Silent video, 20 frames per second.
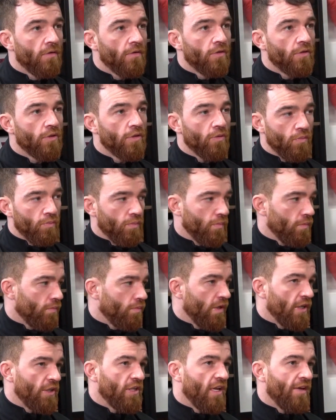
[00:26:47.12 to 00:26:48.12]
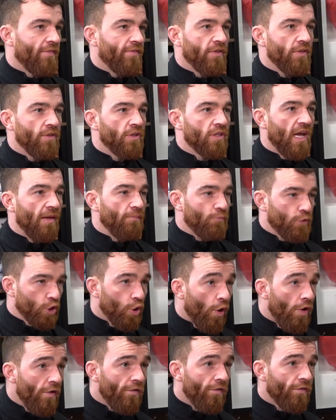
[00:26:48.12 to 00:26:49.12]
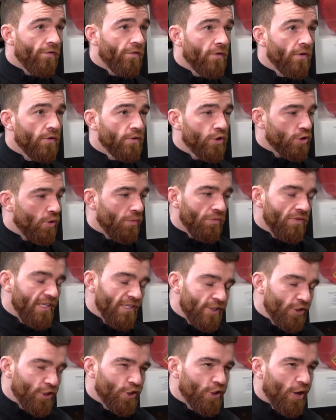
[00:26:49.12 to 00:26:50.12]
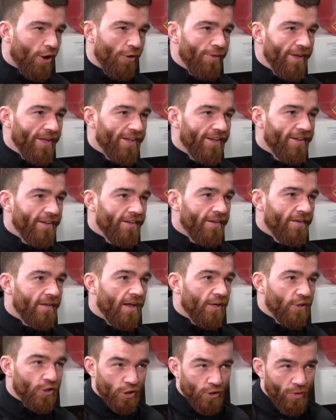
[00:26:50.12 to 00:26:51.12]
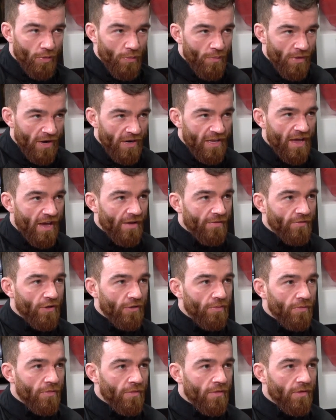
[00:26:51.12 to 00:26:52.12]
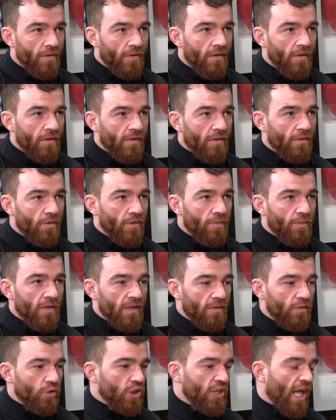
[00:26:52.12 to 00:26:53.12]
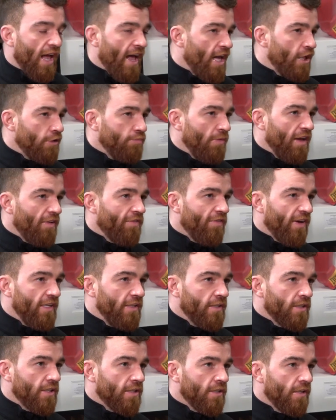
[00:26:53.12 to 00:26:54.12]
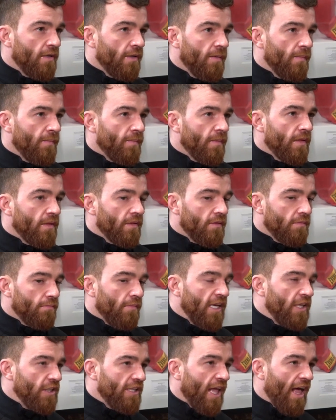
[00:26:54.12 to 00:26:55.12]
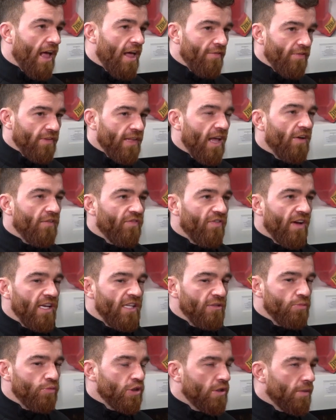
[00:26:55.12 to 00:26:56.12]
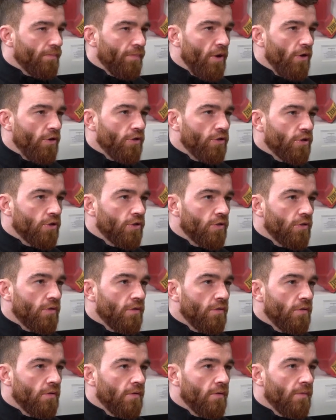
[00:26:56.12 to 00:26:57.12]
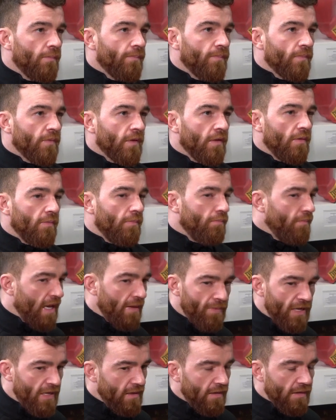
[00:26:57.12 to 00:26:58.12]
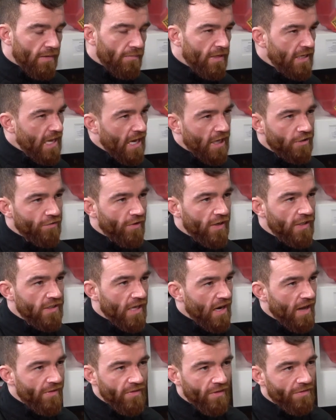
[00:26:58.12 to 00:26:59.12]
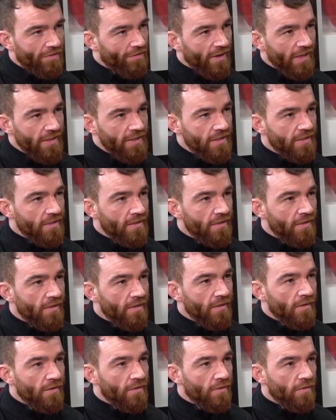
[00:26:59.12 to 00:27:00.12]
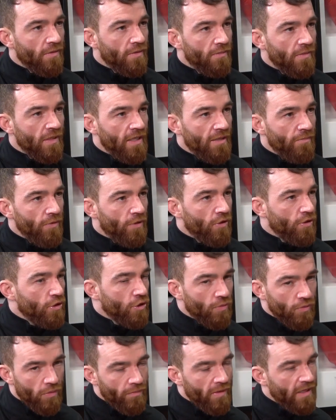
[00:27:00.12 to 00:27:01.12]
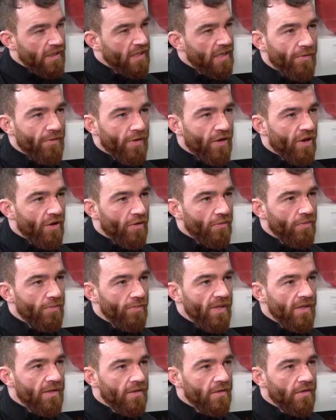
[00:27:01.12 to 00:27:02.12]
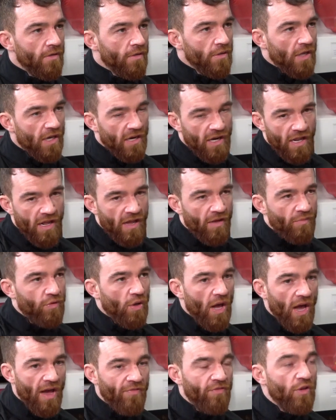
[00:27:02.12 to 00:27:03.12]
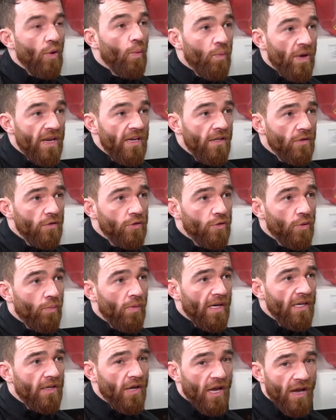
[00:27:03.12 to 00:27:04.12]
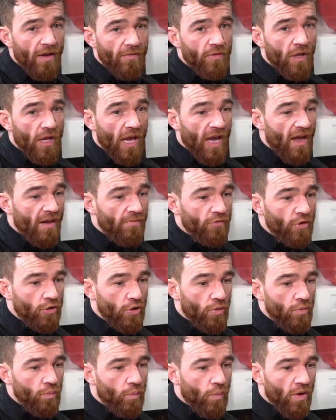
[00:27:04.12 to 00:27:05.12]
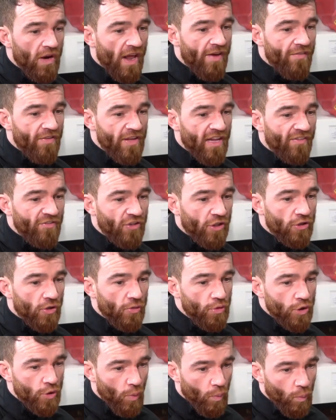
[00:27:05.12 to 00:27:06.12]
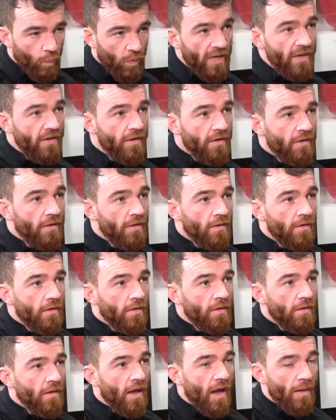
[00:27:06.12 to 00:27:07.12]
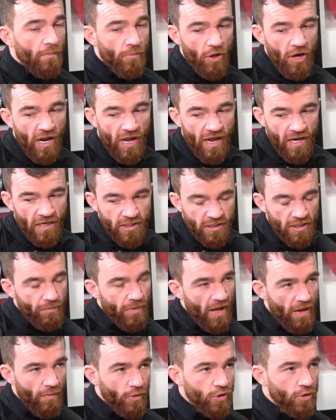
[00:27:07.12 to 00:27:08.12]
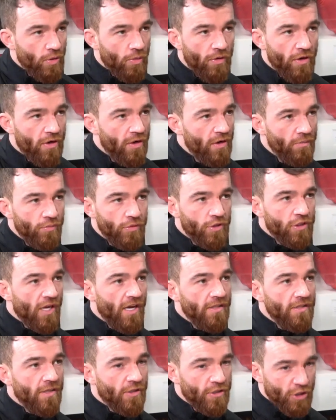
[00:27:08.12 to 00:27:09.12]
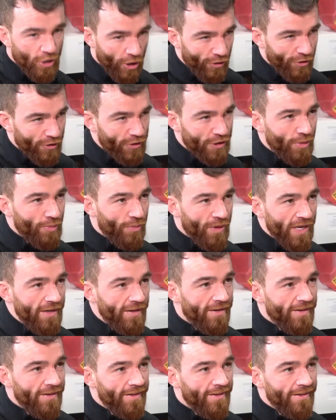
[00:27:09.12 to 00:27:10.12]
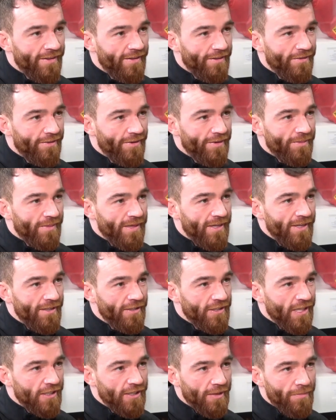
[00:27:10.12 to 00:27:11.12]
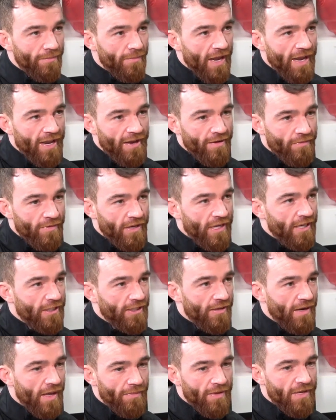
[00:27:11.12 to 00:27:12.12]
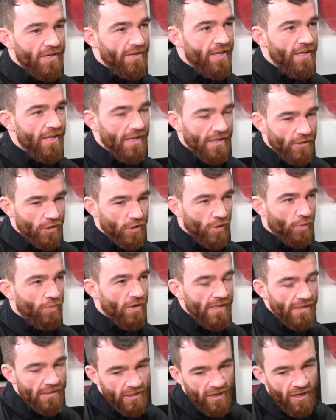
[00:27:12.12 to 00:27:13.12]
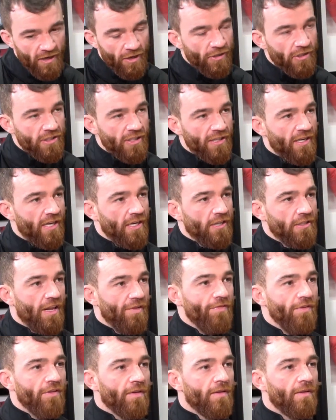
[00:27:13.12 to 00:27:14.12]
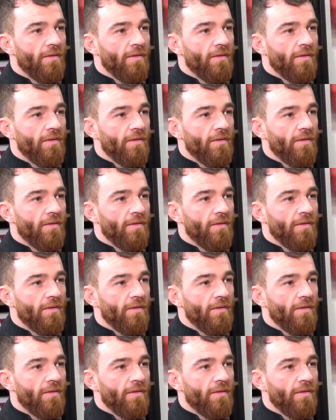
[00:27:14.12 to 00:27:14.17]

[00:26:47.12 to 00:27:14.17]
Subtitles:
So where's your evidence? I'm tough, just don't need to show it. I'll show it when I have to. You know what I mean? Styles make fights. My style for that fight was the box. Maybe my next fight I'll have to fight. You know what I mean? Because someone might long with me, and I have to win. I have to do whatever I have to do to win. I'm not asked about what's going on outside as long as I win. You know what I mean? Because that's the main reason I'm in there, to win, to get on to the next level.